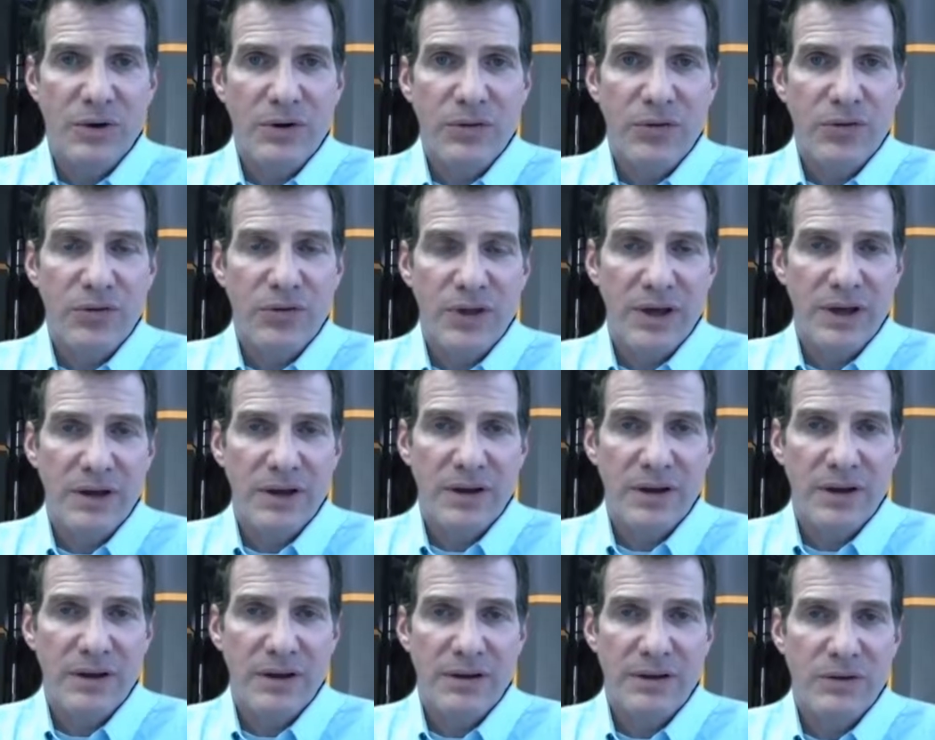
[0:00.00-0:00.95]

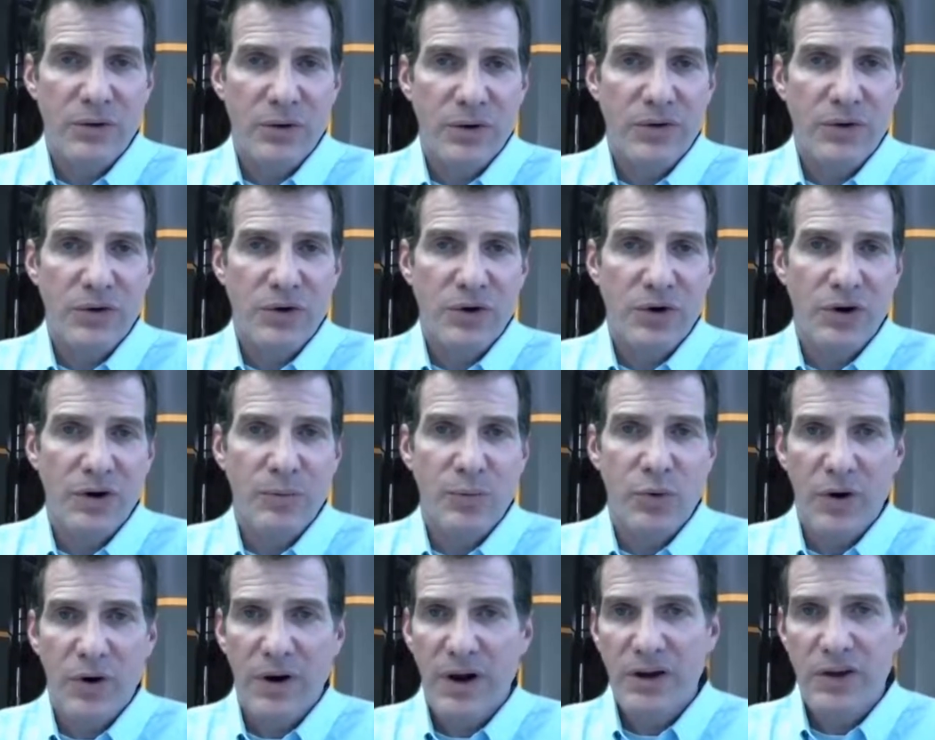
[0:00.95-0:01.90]
Northern Europe,
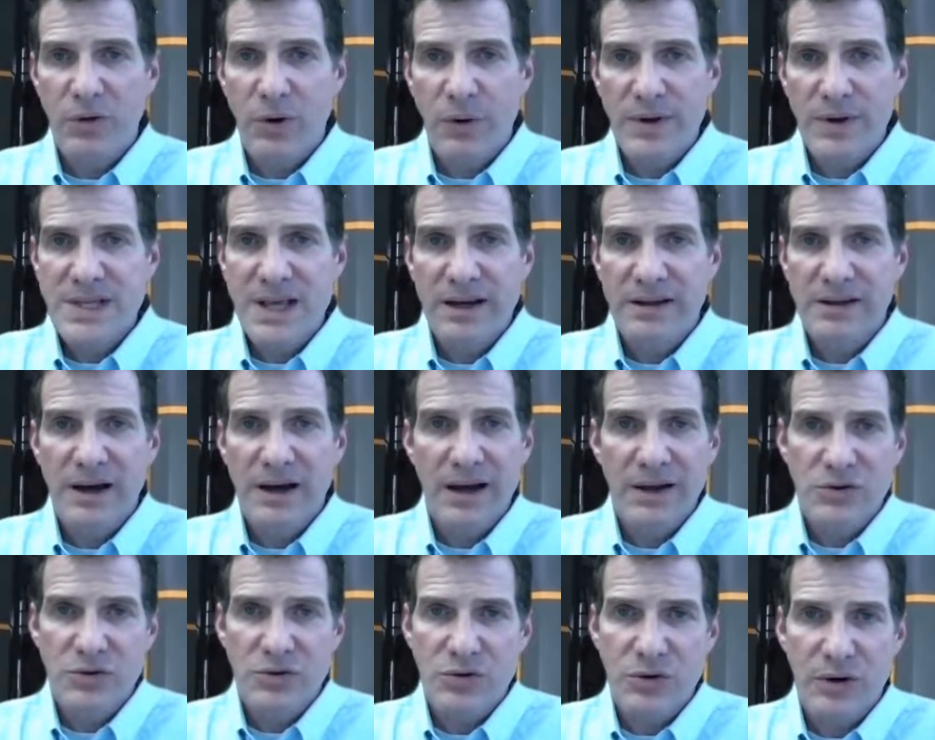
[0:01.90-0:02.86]
where you always had
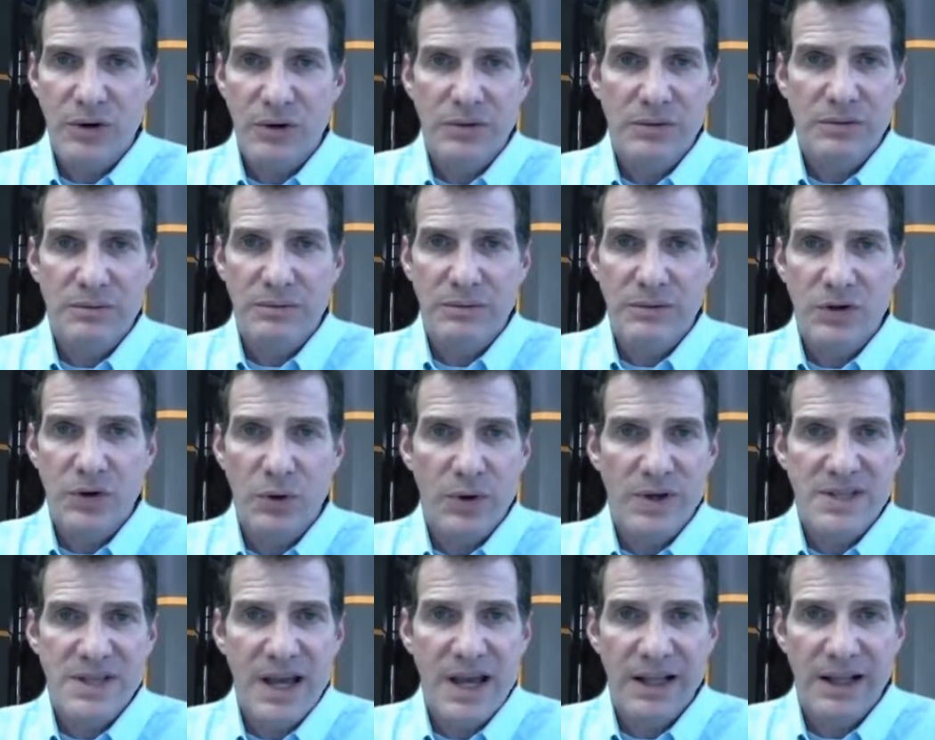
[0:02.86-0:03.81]
hydro, you
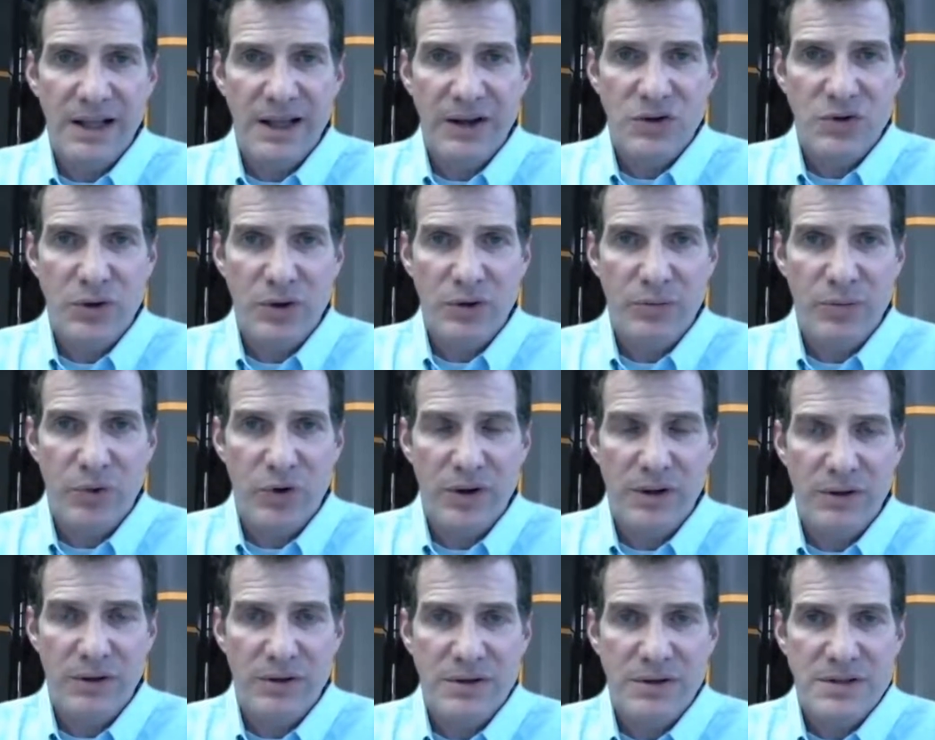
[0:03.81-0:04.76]
always had electrode
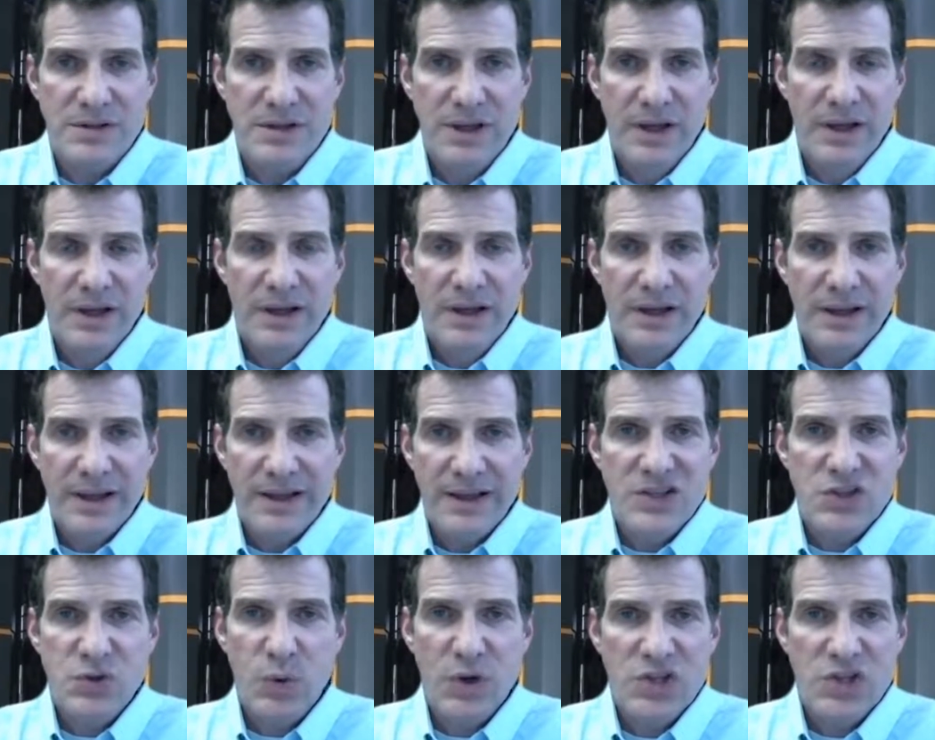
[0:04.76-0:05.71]
boilers.
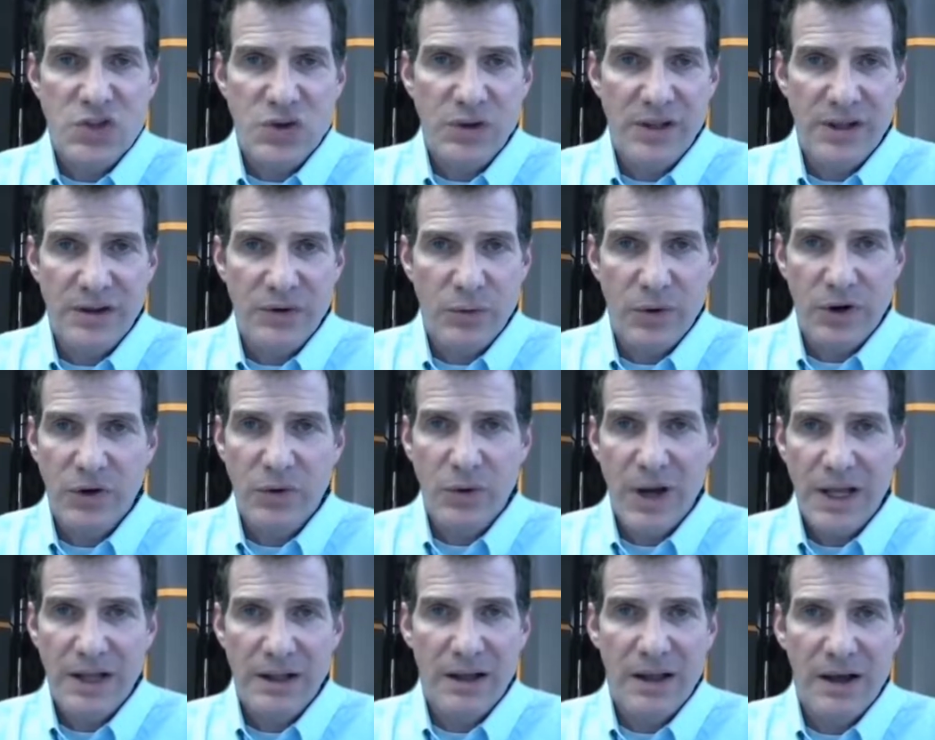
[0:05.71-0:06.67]
In Switzerland, where you
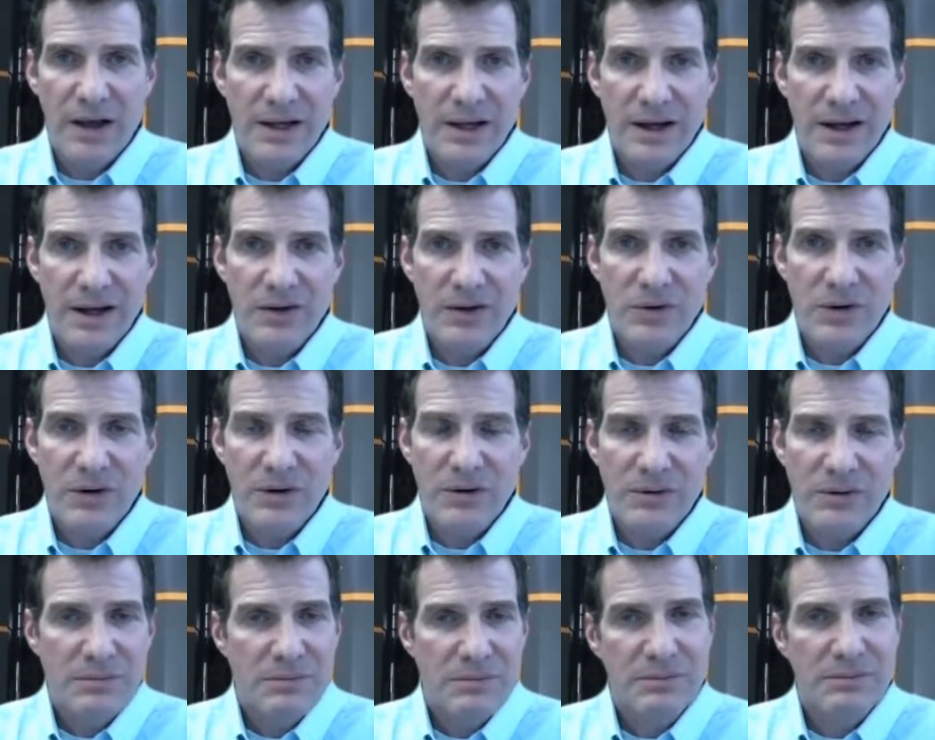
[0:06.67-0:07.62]
had a lot of
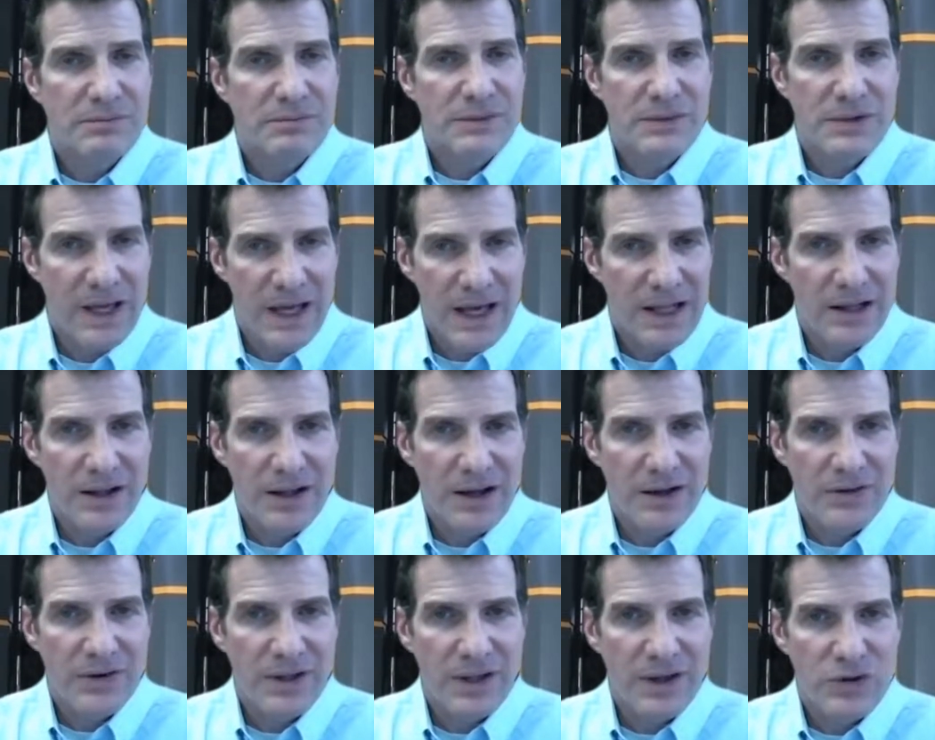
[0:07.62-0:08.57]
hydro, you had a
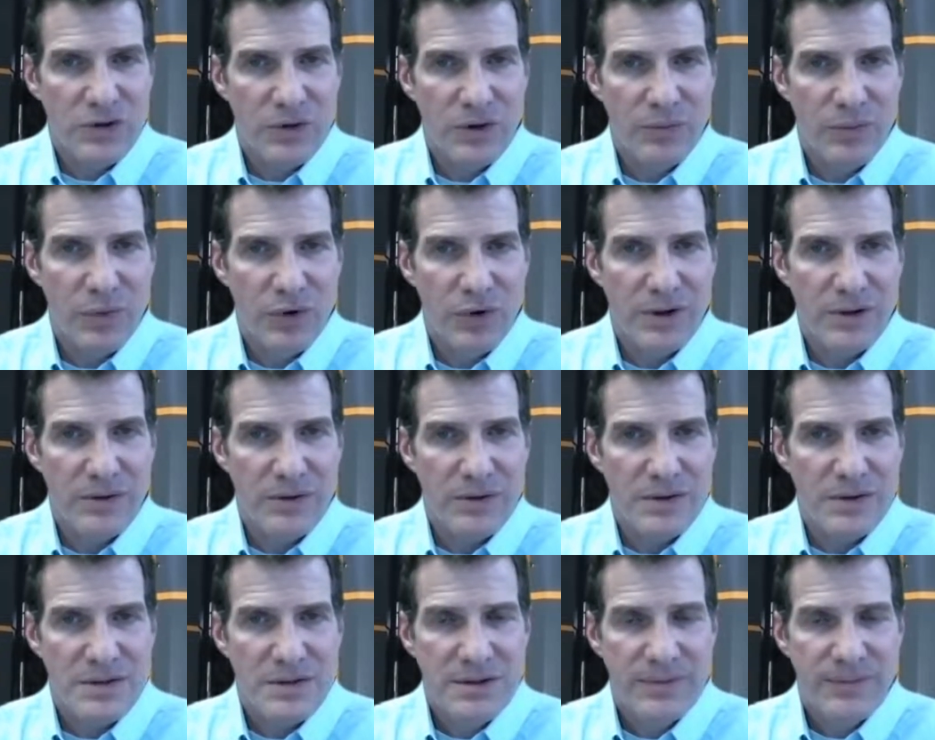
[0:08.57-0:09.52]
lot of electrode
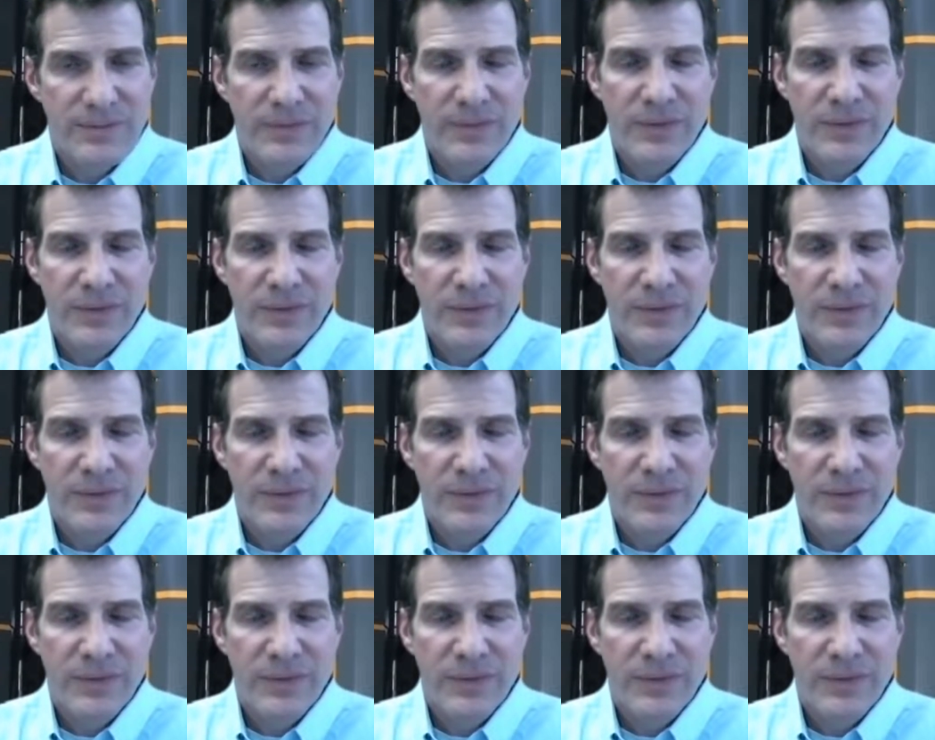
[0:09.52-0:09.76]
boilers.